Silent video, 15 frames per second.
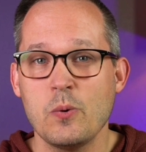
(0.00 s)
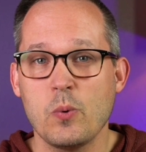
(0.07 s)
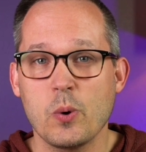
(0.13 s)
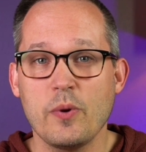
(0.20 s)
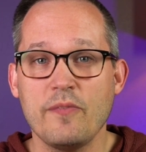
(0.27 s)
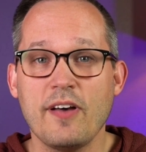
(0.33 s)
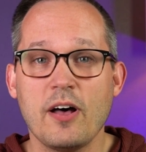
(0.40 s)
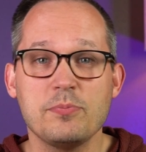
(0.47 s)
where
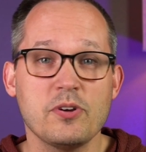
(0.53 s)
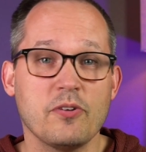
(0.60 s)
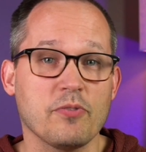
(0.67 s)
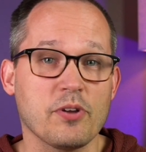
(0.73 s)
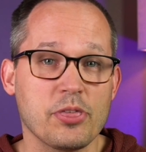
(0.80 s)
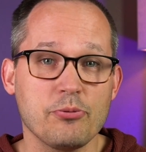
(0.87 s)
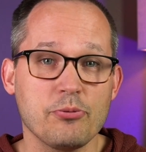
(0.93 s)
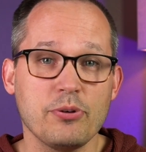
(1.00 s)
we've helped
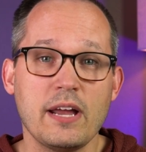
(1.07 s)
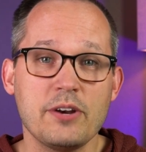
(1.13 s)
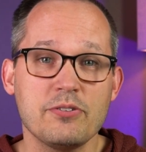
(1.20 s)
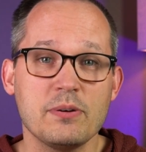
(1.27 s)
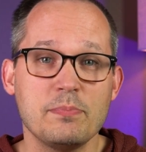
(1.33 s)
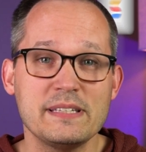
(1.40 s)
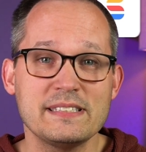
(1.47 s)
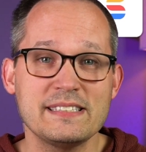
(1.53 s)
over
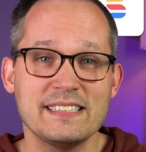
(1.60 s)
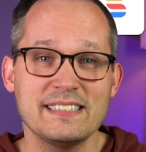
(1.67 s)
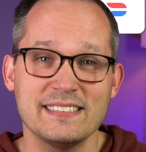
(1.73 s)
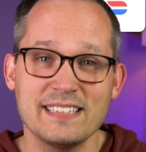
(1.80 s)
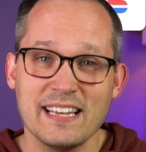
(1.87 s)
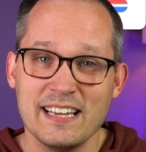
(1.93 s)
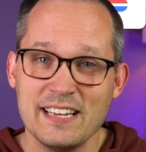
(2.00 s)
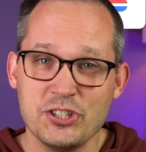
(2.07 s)
300
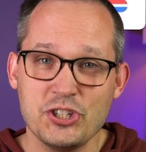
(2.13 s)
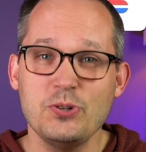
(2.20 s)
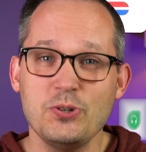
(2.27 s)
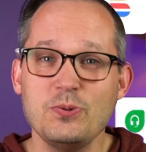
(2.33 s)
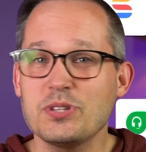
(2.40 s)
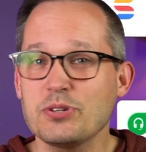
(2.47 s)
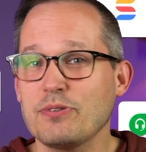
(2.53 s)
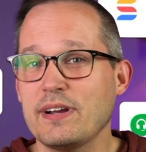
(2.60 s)
businesses
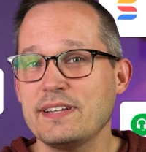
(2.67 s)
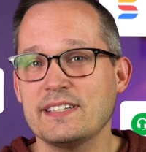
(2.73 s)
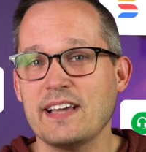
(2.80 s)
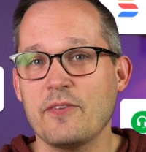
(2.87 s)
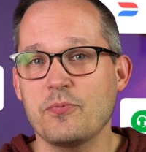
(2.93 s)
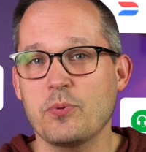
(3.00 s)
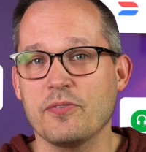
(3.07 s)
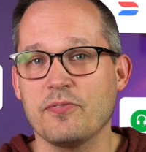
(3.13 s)
choose the right
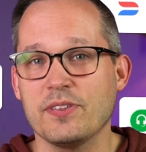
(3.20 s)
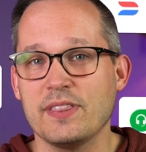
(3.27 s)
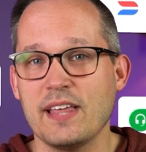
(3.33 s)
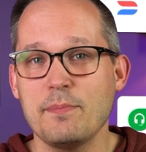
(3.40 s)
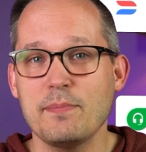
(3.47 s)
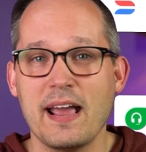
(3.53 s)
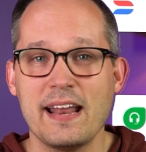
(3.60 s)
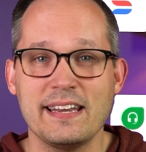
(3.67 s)
software for
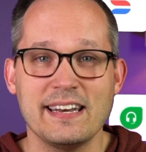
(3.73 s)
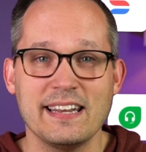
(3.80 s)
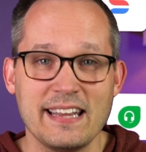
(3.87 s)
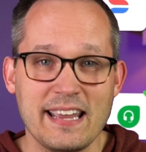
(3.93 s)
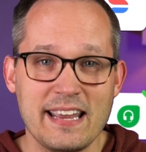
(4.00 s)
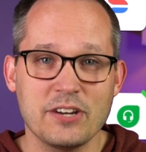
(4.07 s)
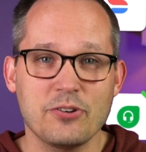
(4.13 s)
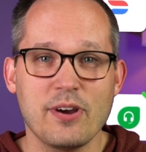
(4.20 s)
them and get it
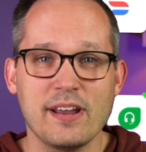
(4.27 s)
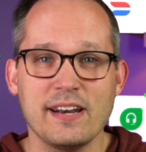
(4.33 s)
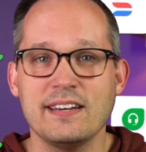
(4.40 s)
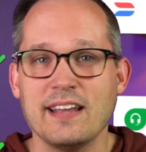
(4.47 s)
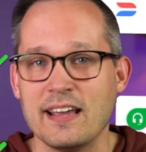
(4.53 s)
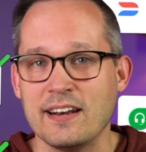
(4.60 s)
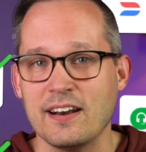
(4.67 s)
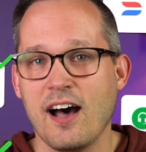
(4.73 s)
integrated
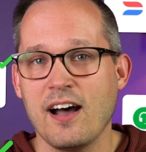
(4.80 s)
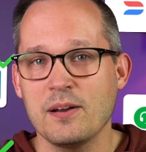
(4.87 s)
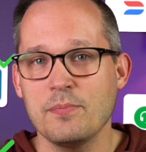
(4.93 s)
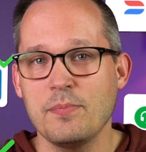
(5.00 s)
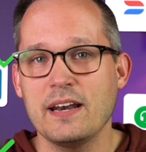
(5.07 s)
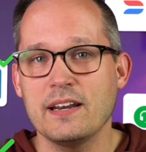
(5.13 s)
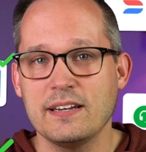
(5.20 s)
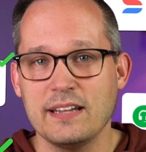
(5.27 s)
and
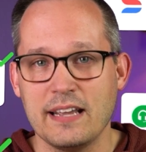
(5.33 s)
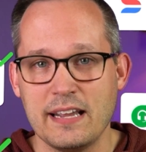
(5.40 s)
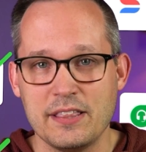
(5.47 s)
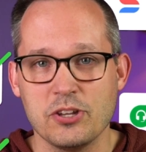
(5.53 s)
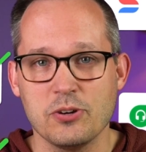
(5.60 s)
automated in their